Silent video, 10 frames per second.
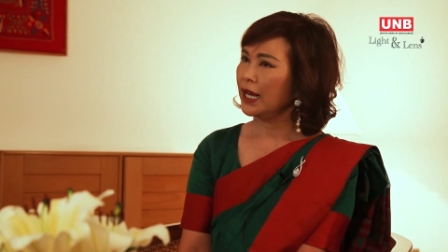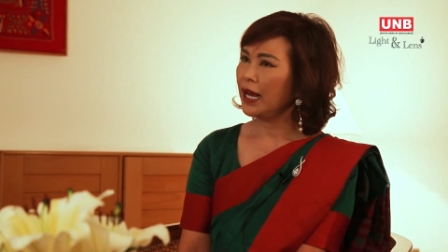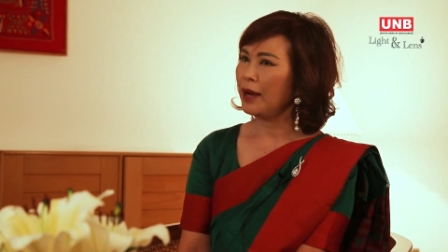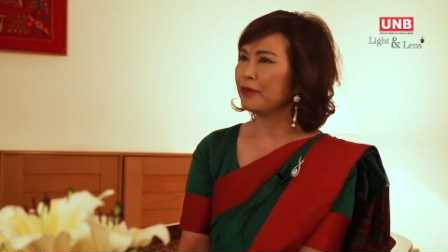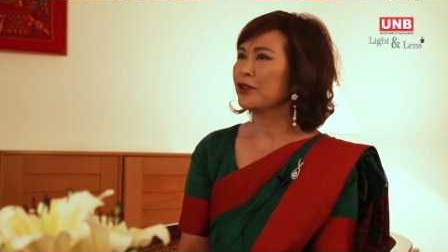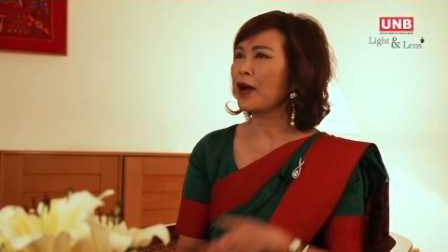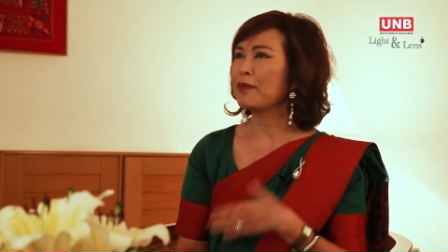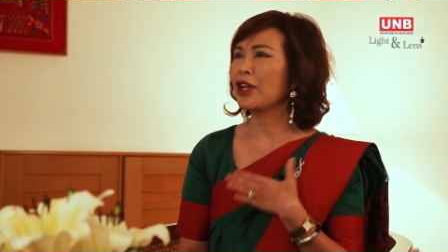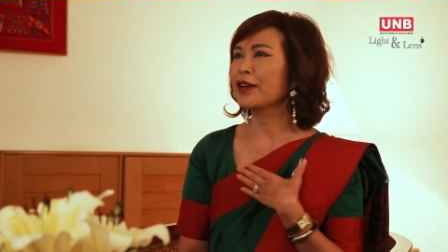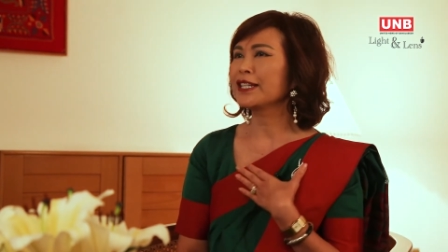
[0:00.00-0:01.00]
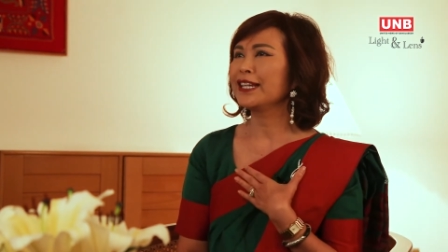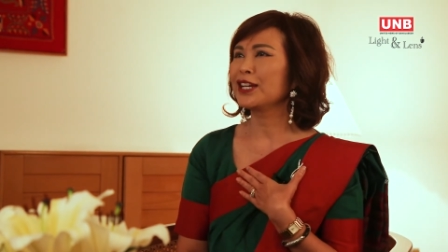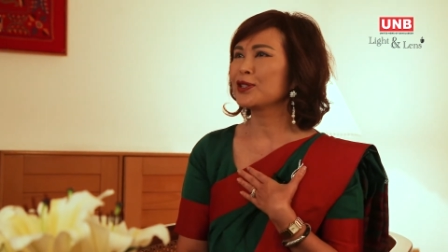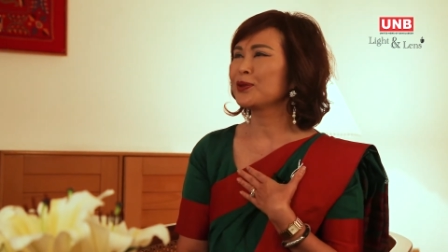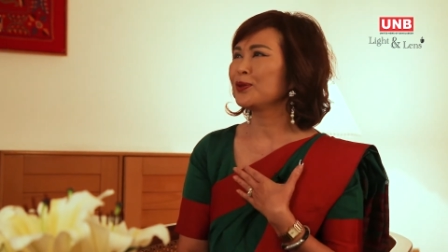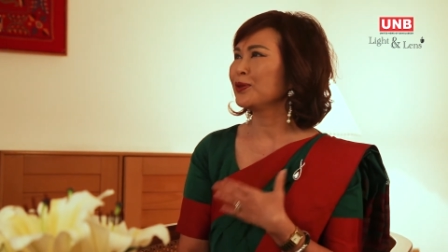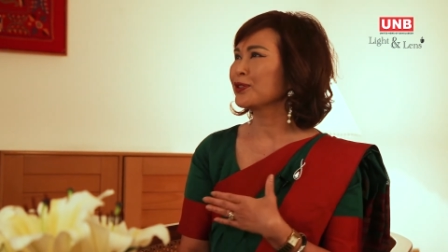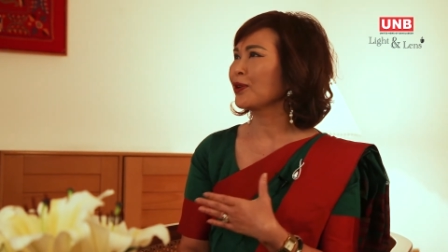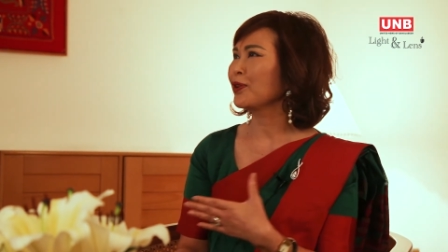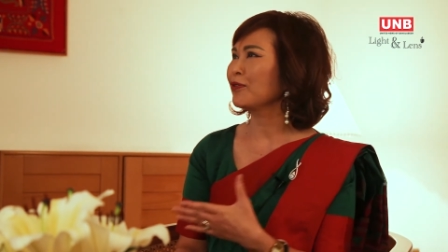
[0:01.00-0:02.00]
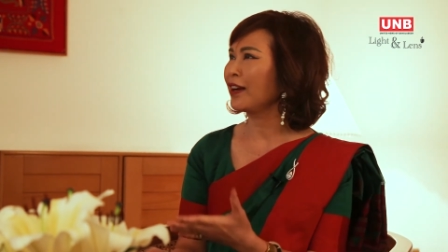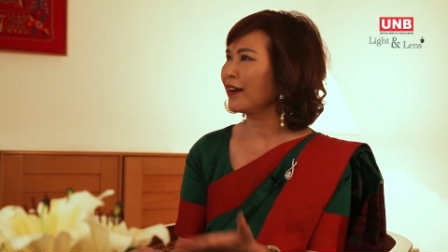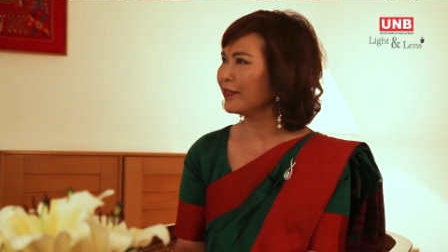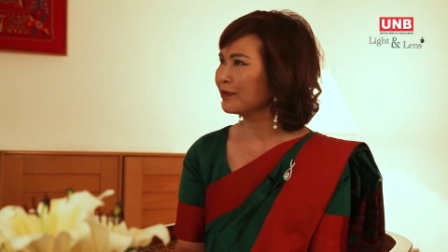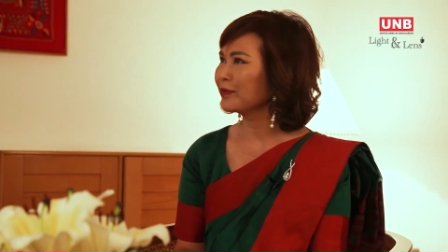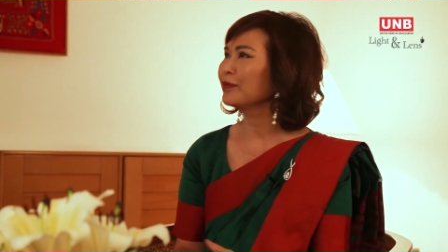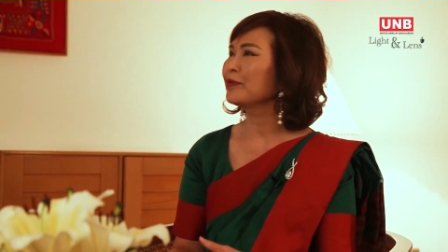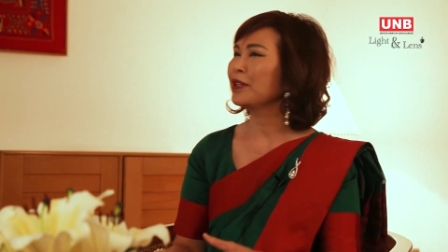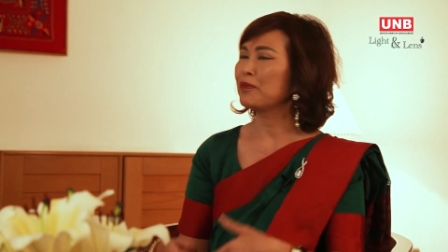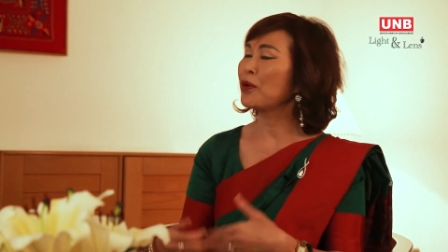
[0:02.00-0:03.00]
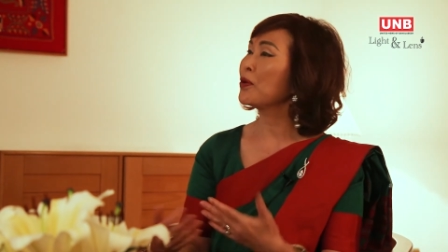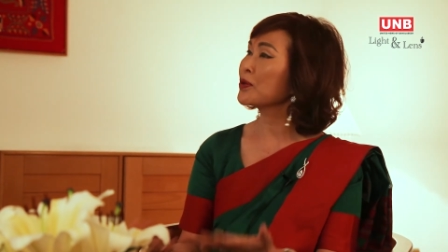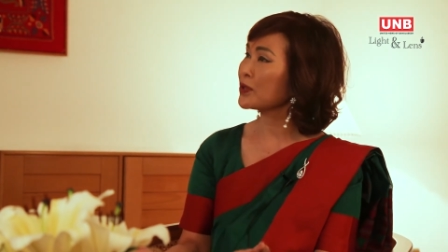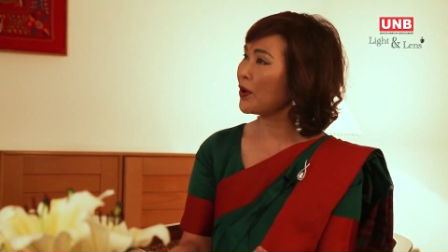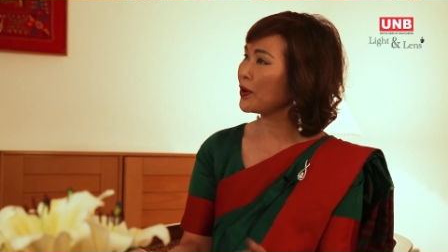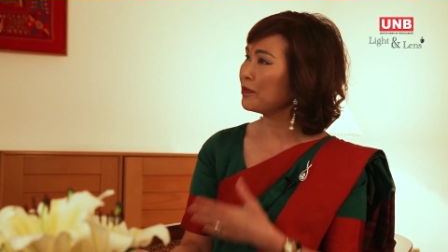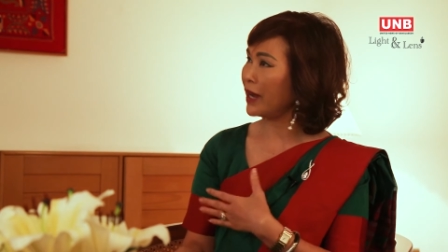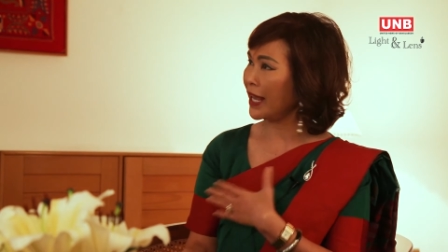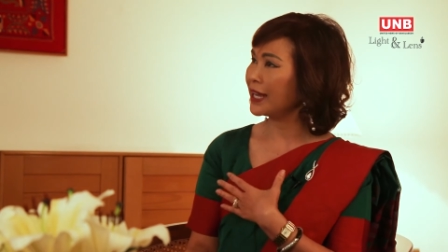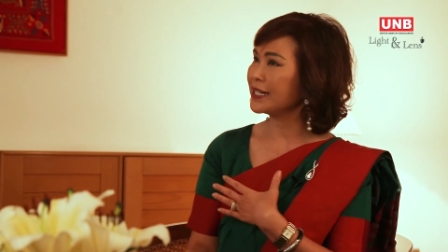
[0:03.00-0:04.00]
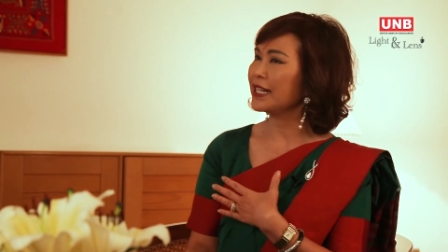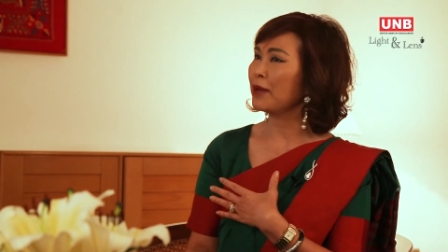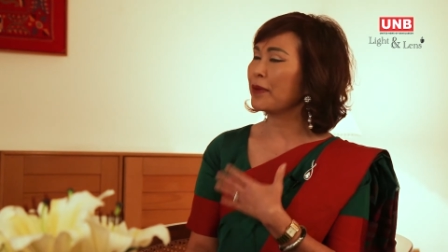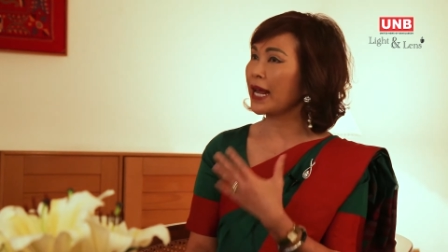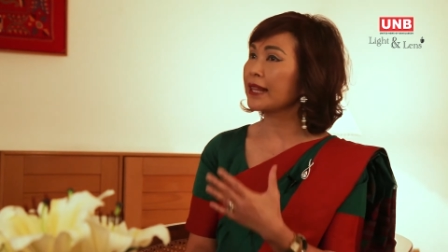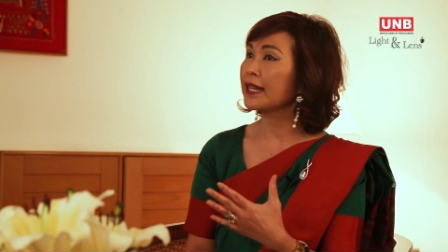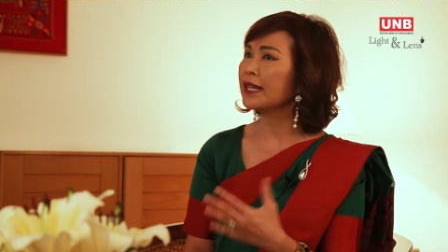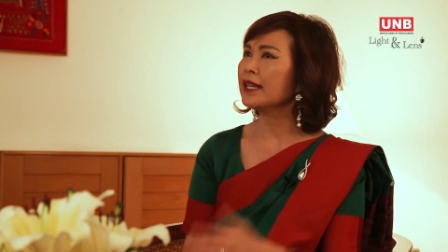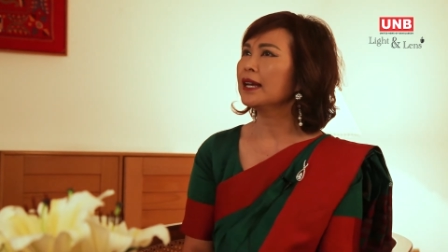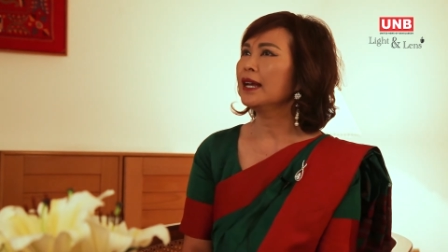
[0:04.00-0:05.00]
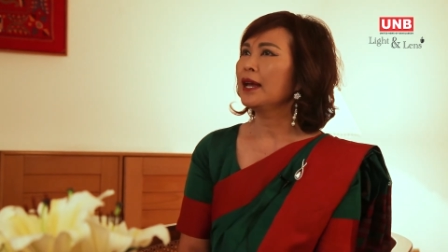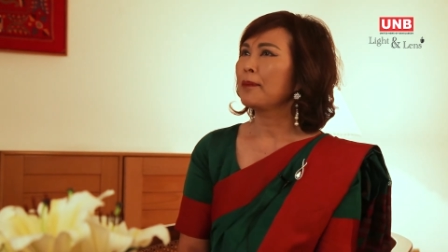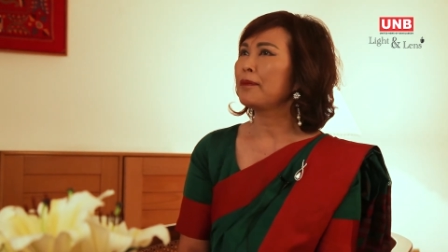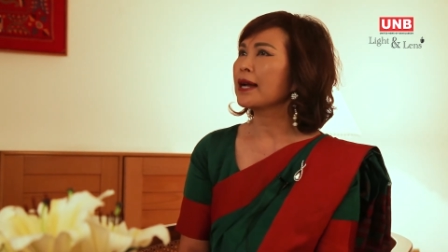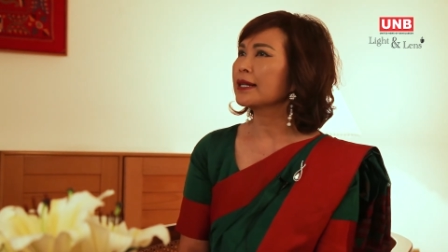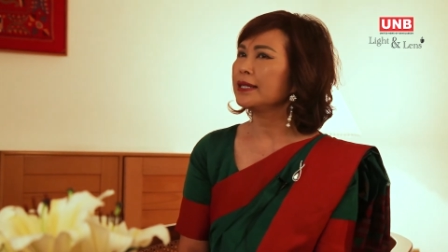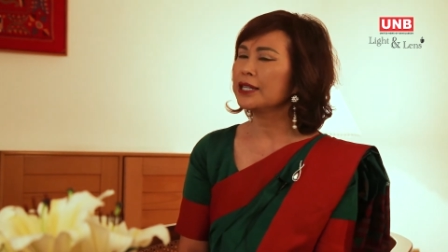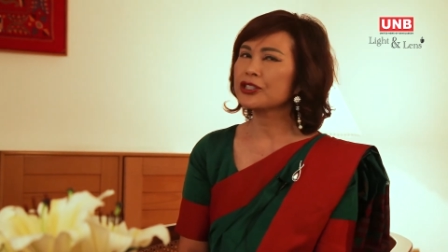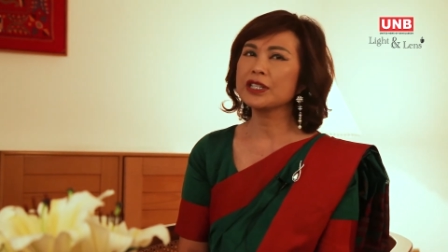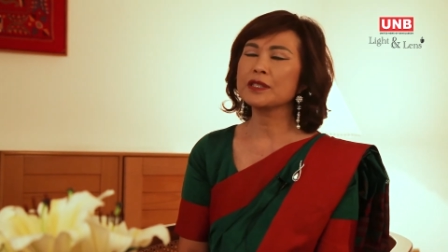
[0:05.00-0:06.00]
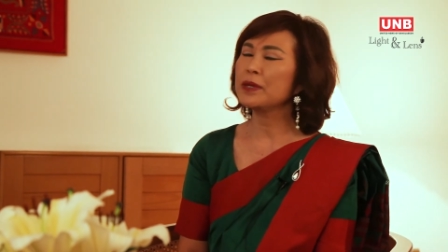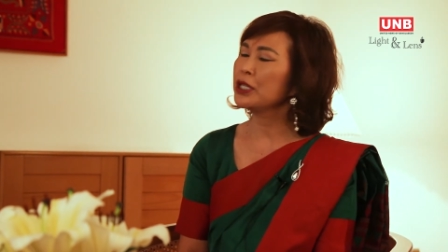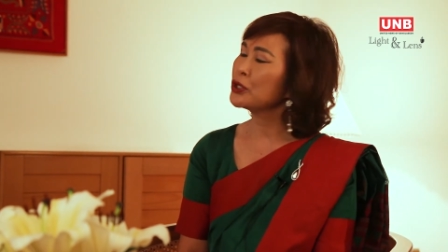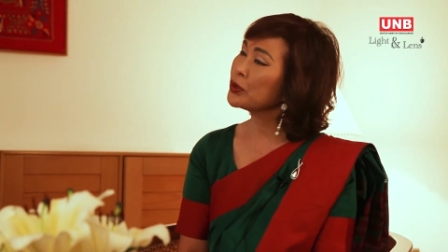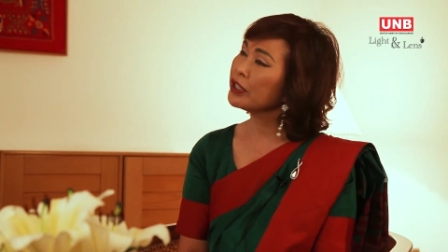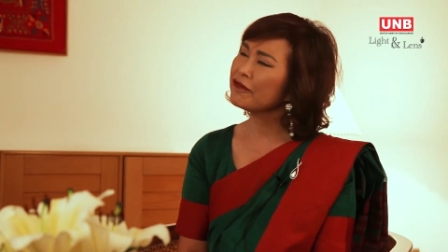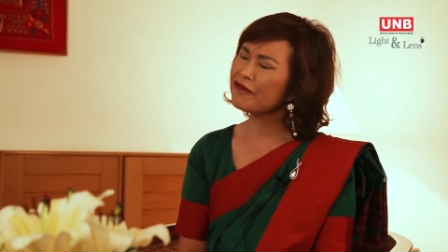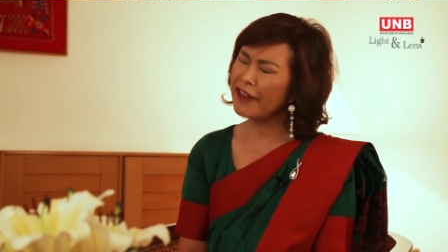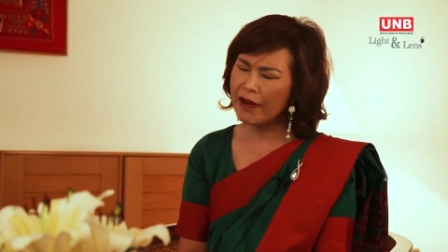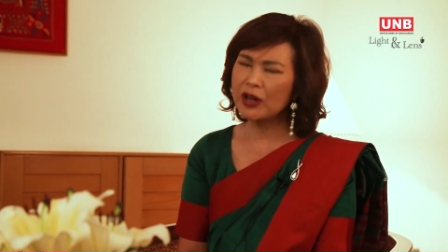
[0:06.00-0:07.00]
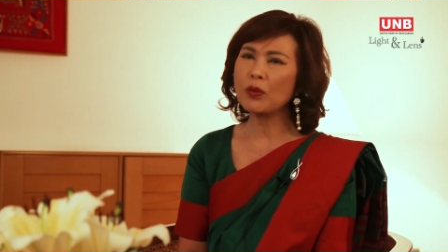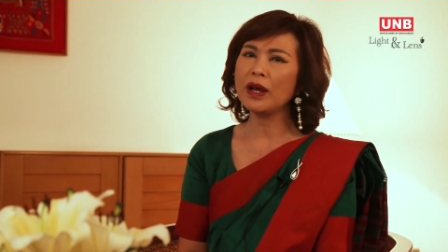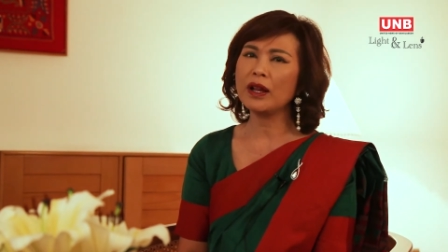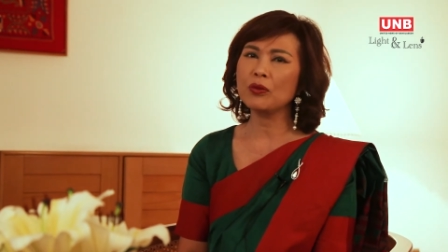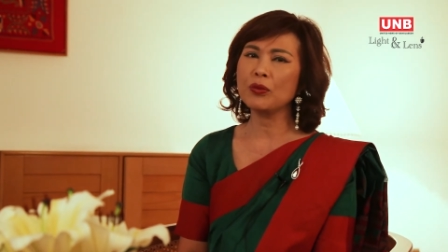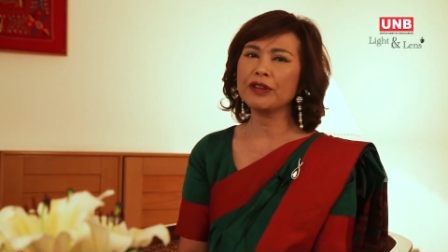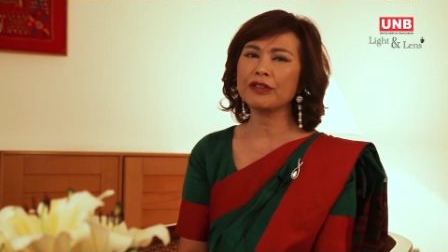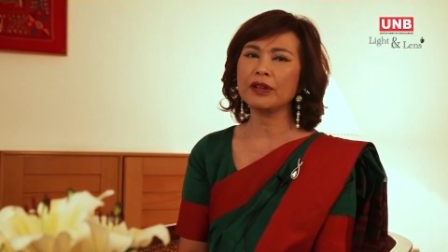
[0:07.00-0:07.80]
I'm not here to sort of impose on my idea, but I think Bangladesh has been doing very well with